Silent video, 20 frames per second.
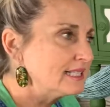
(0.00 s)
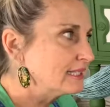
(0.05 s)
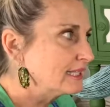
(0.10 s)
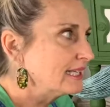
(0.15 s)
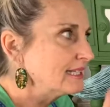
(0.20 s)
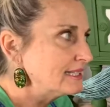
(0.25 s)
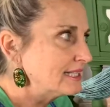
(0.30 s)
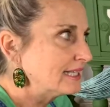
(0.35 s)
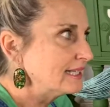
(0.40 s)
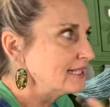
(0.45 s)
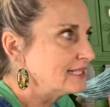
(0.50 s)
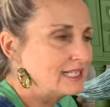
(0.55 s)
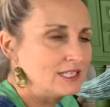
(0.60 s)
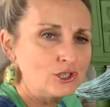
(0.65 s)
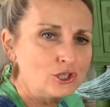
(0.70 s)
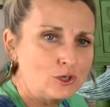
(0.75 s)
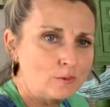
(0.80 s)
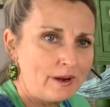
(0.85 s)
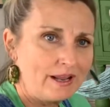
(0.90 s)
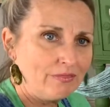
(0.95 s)
let's
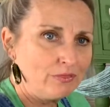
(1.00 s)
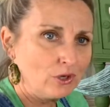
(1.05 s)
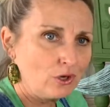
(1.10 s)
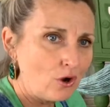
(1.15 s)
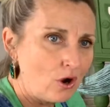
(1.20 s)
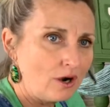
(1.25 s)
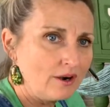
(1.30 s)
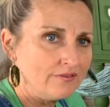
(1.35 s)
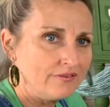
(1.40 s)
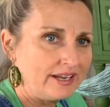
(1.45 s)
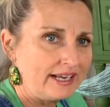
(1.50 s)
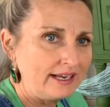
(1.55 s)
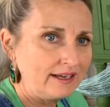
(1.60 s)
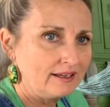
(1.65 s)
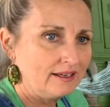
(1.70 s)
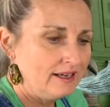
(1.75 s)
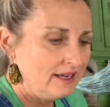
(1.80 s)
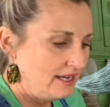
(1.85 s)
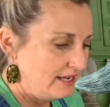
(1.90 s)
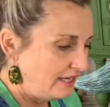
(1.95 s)
accentuate the carving
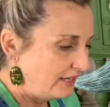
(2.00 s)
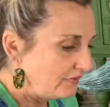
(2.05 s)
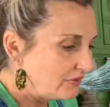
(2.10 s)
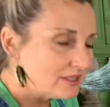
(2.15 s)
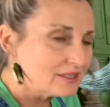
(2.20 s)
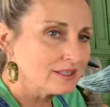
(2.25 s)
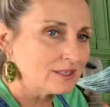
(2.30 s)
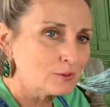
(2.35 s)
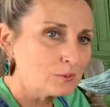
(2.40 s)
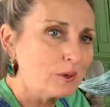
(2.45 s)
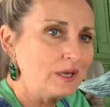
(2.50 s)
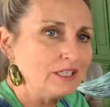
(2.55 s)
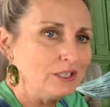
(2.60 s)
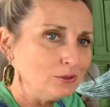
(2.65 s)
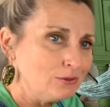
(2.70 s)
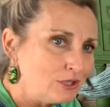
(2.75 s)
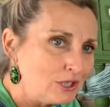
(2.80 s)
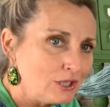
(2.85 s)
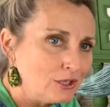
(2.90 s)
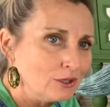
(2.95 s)
this is what you
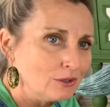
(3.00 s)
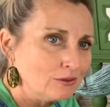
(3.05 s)
do.